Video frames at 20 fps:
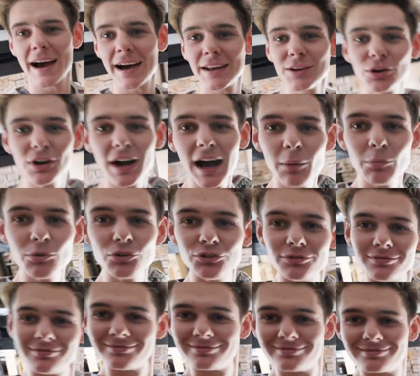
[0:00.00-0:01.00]
And look how
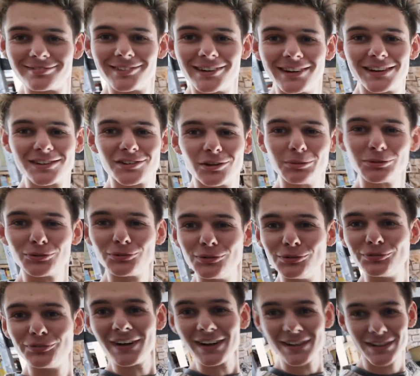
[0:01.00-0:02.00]
much, so much
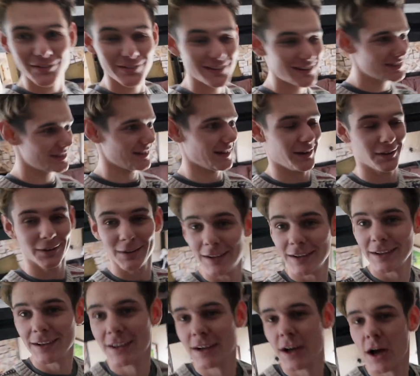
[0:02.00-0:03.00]
room for activities now.
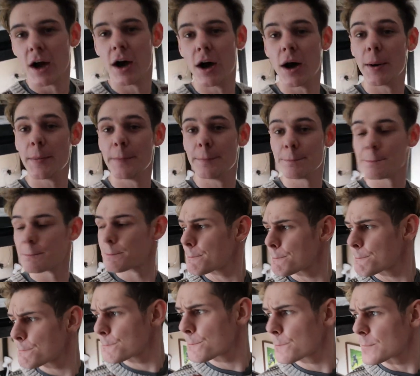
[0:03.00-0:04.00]
Um,
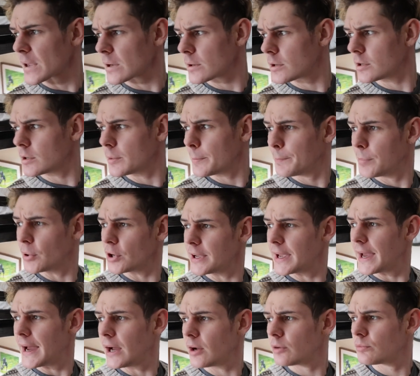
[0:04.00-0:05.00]
but
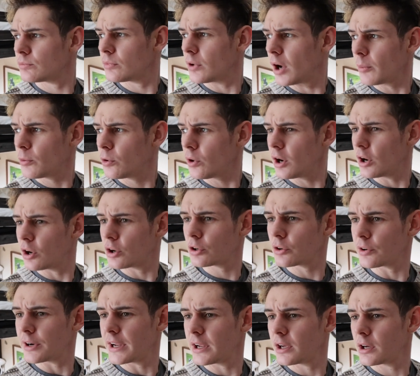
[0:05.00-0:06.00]
yeah, I'm quite
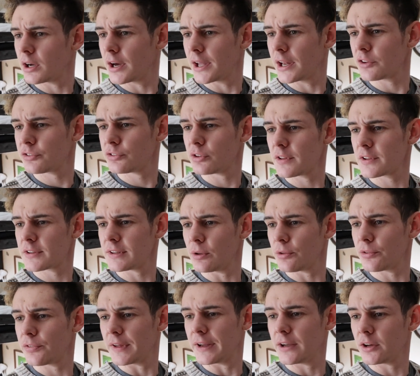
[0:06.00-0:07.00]
hungry. And I saw this
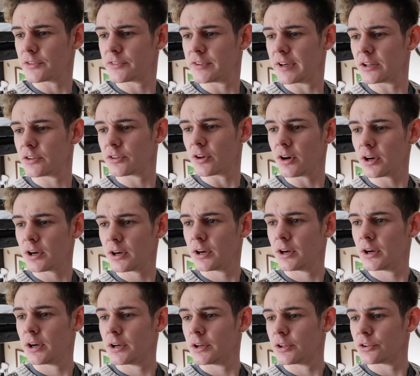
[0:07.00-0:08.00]
little thing on TikTok.
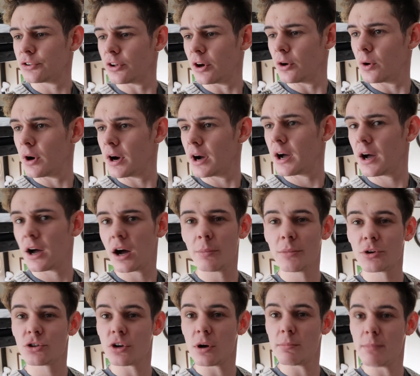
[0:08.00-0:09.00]
So uh,
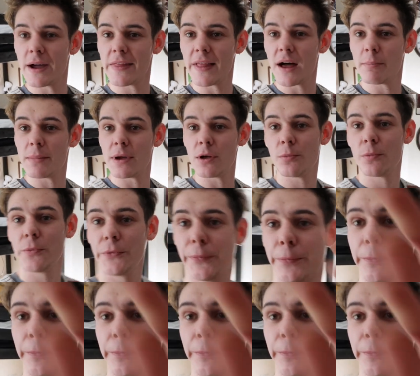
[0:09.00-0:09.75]
I'm gonna try and make that meal.